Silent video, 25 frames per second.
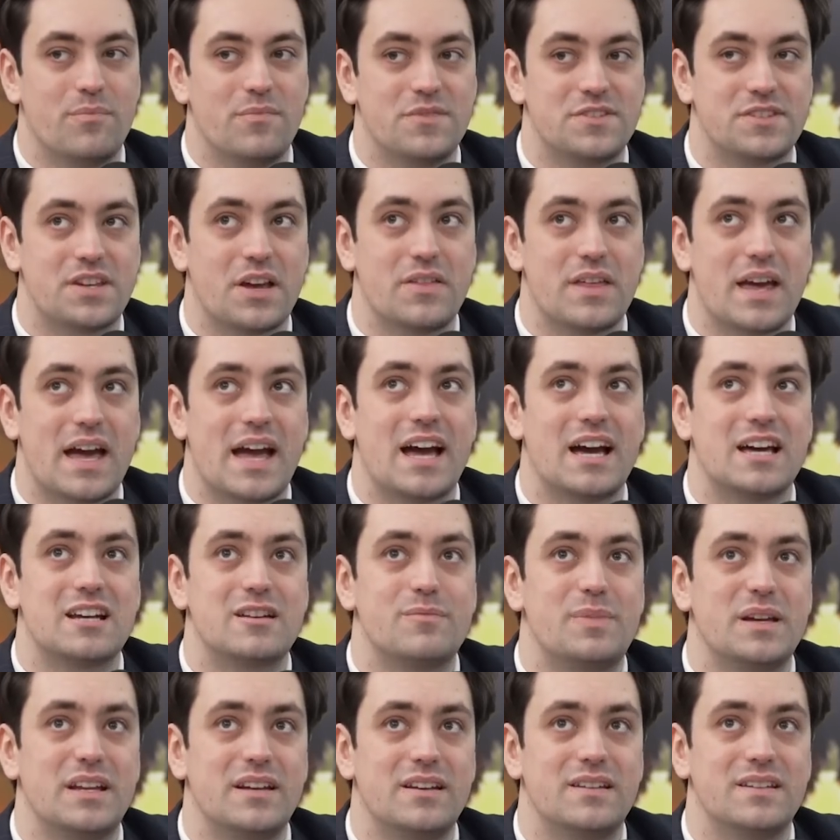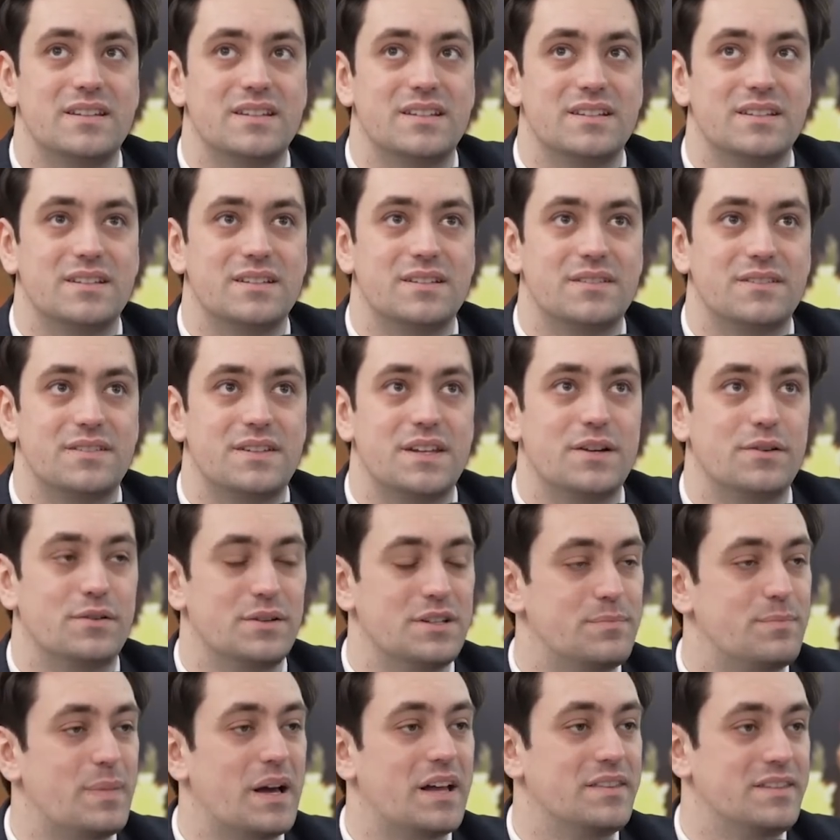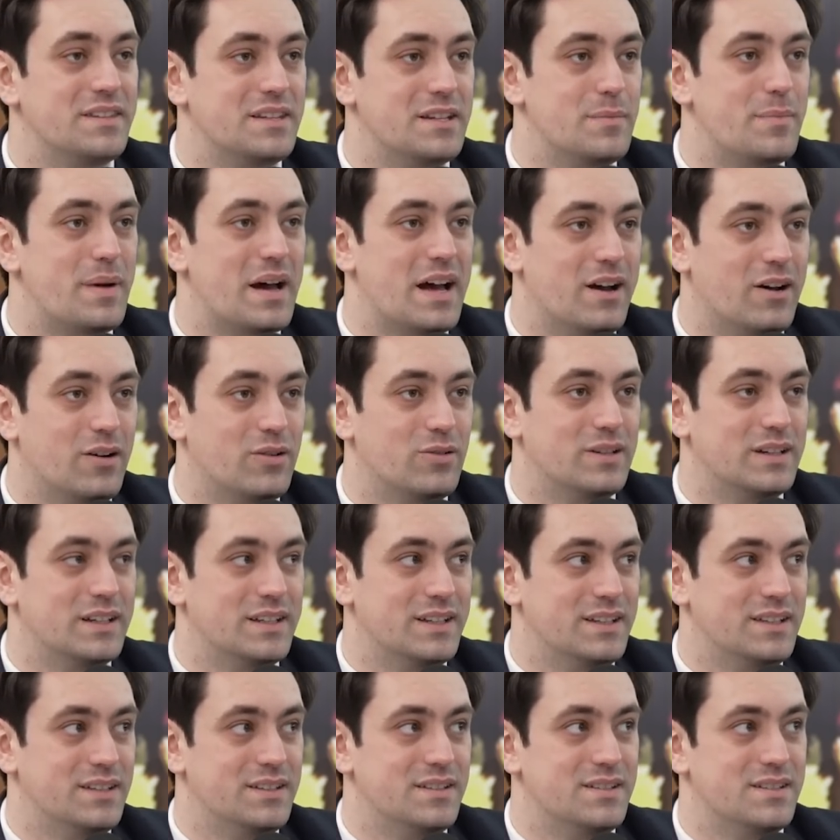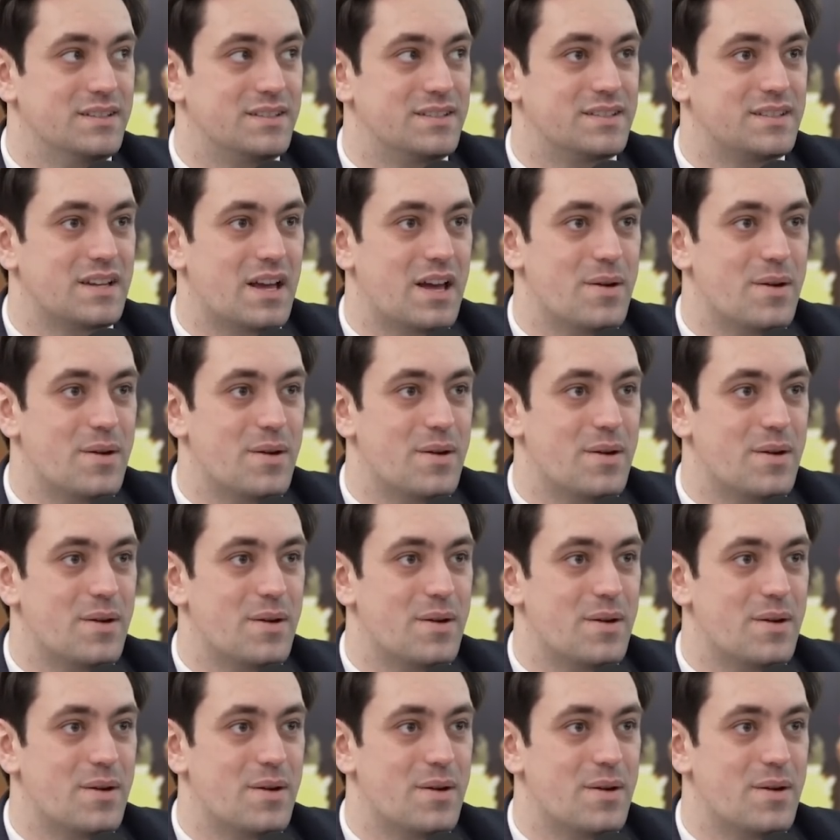So there had been theories bandied about, and